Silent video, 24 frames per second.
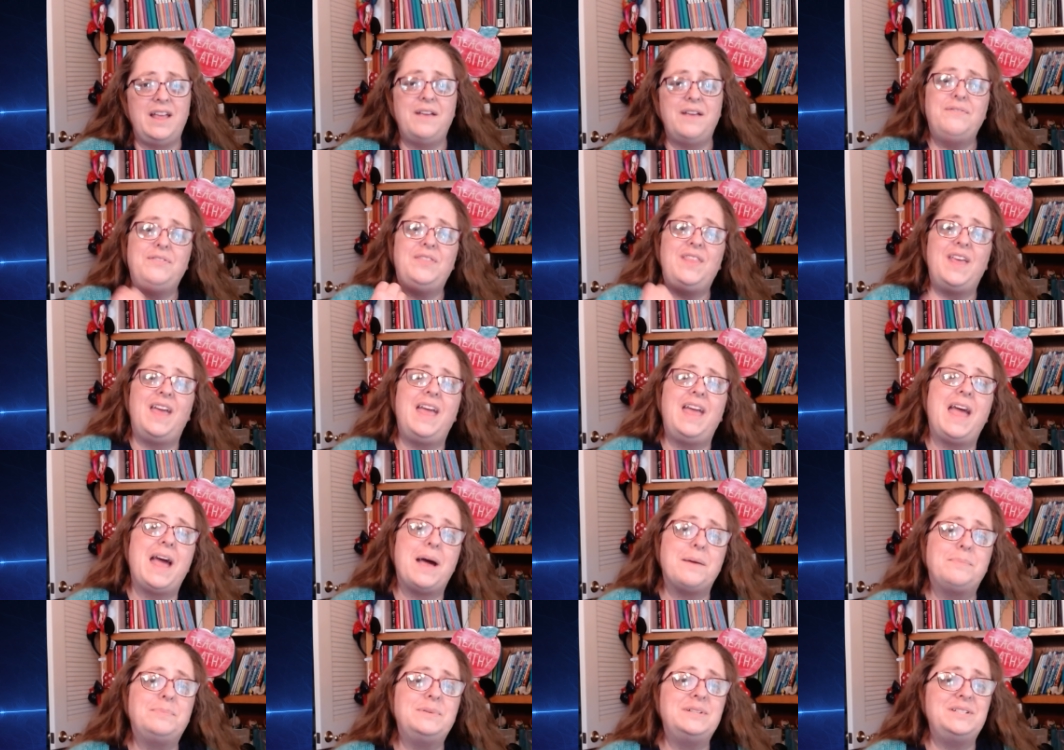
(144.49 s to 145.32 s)
if they
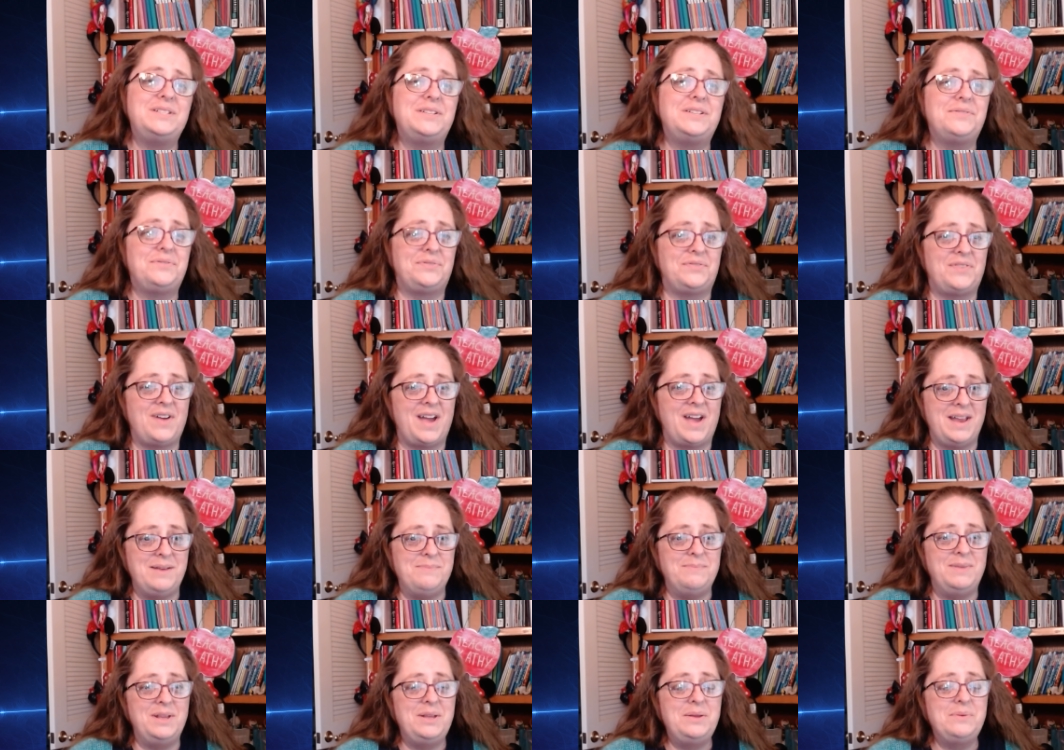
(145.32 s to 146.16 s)
happen to
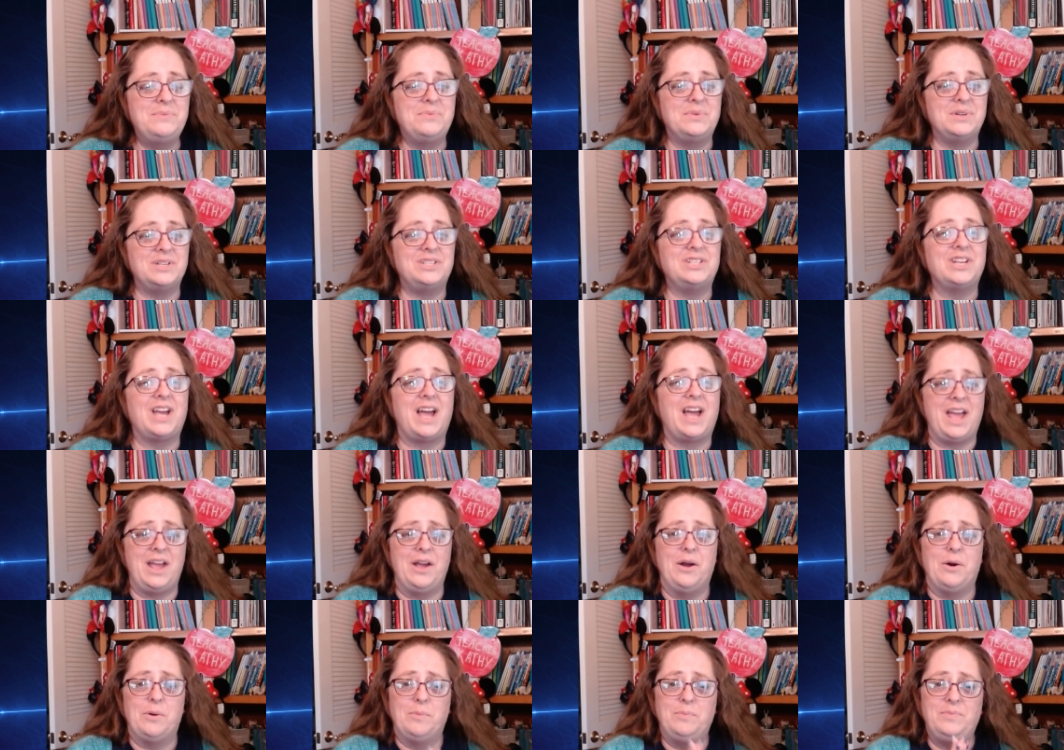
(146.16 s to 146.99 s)
find me, which
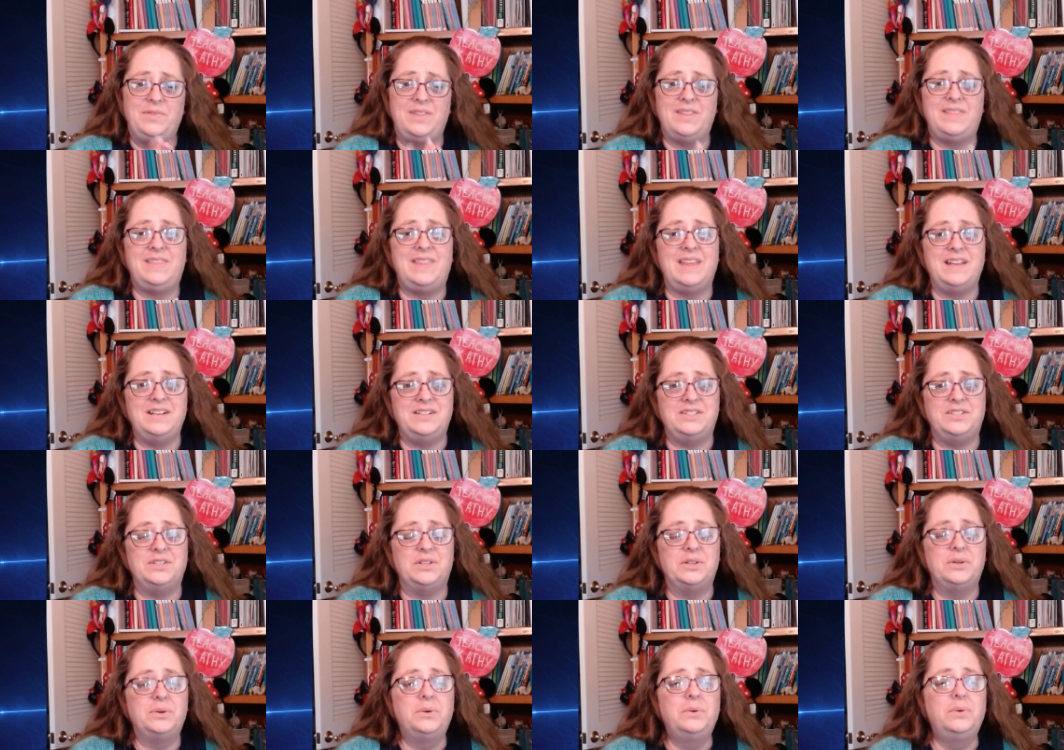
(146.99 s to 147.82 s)
I hope that they
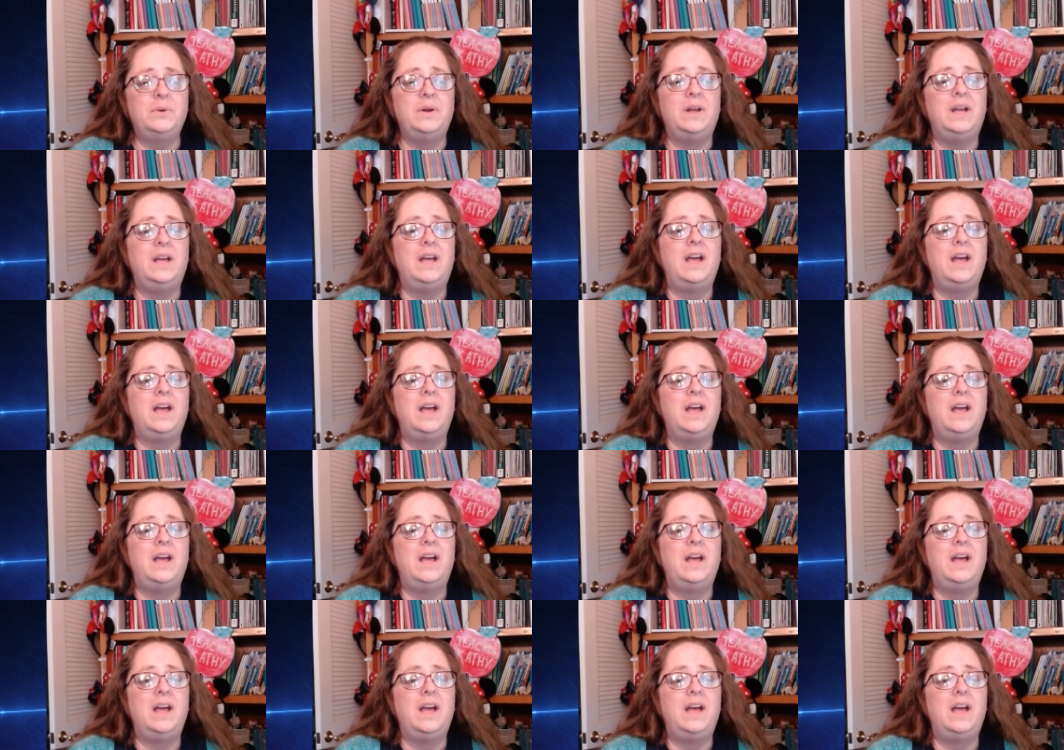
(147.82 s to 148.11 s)
do,